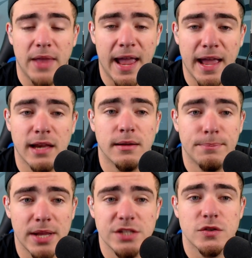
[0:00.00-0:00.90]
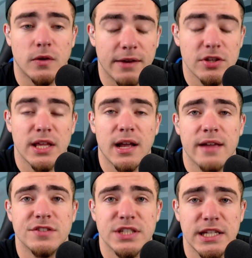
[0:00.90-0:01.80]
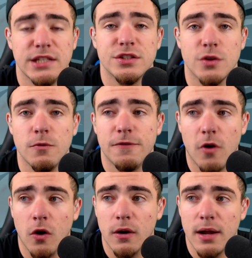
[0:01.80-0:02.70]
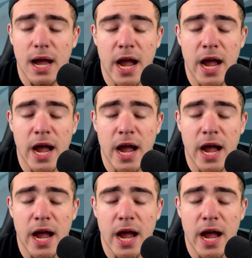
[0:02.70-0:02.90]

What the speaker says: and based on everything I've seen so far,